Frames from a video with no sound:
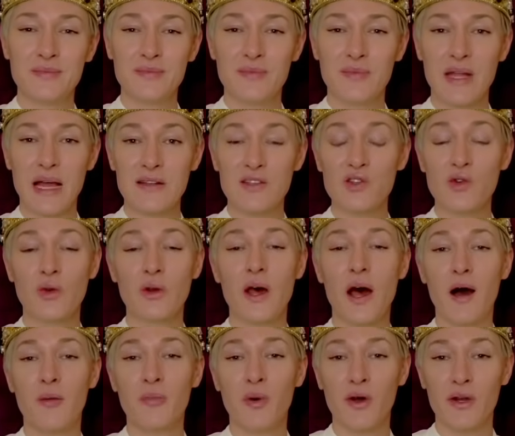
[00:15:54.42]
That's all
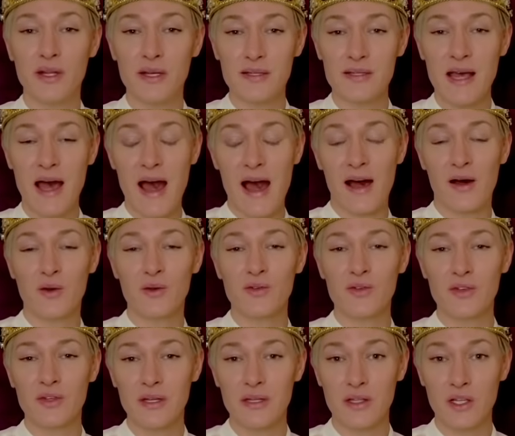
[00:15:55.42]
our bodies
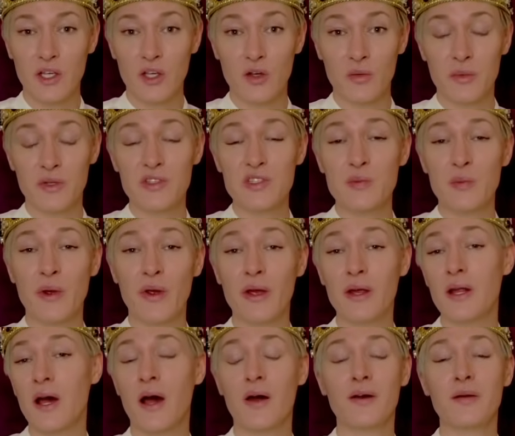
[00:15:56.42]
house in the human
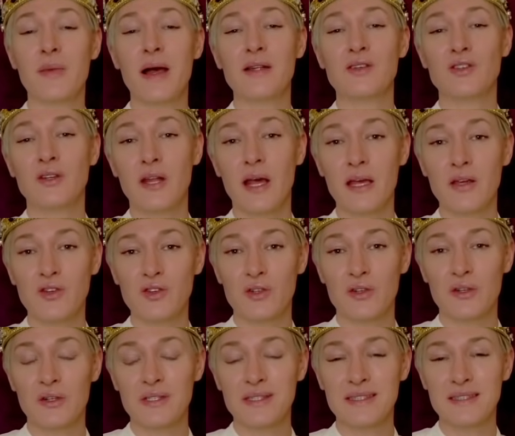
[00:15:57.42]
spirit, our
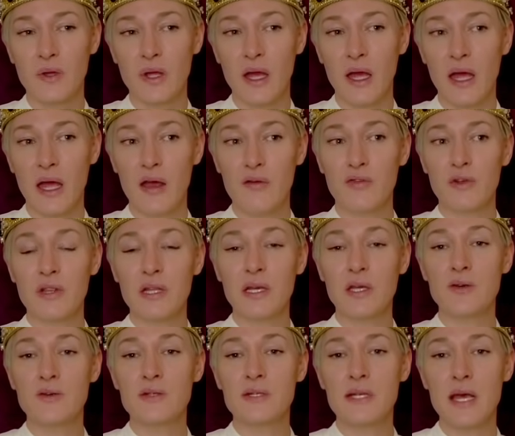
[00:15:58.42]
imagination. Everything
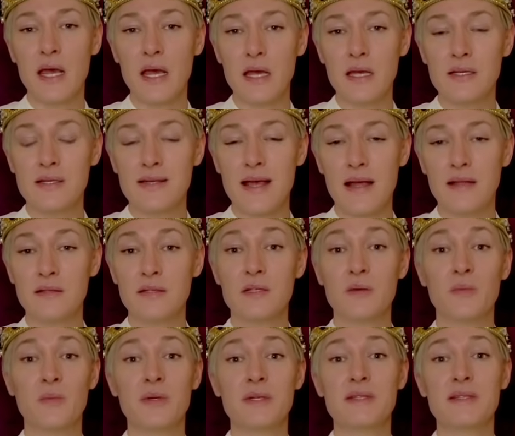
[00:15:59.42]
you see, sense
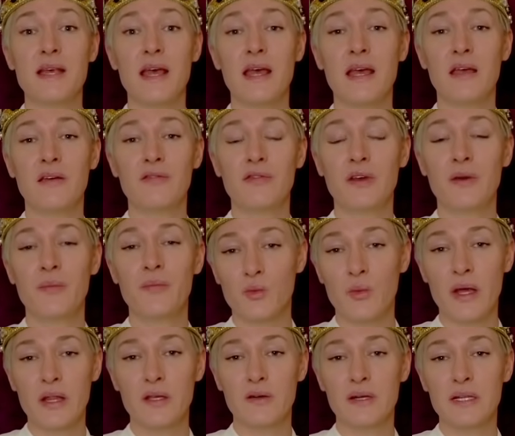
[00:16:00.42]
and perceive,
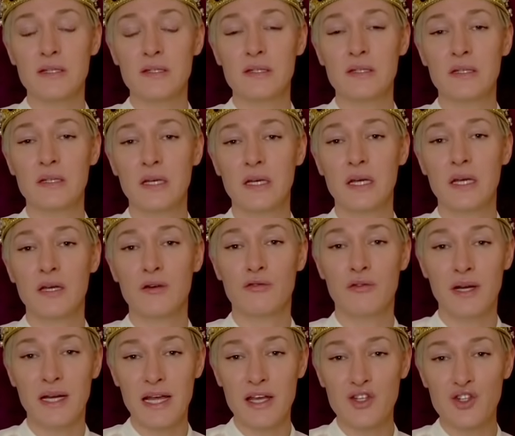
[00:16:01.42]
whether it's
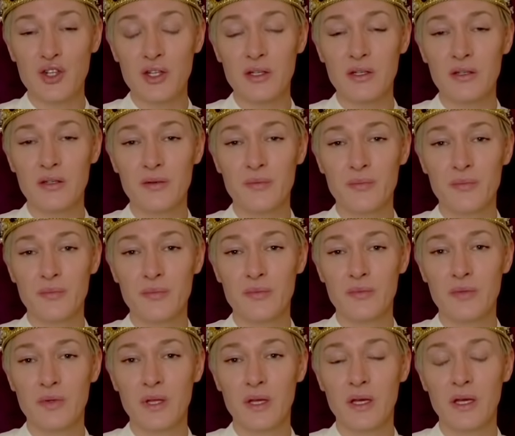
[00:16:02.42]
religion,
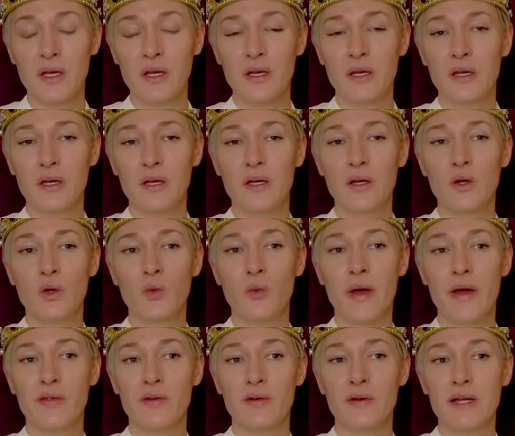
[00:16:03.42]

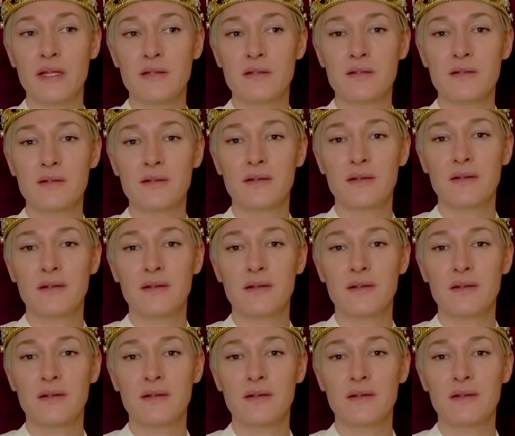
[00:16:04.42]
whether it's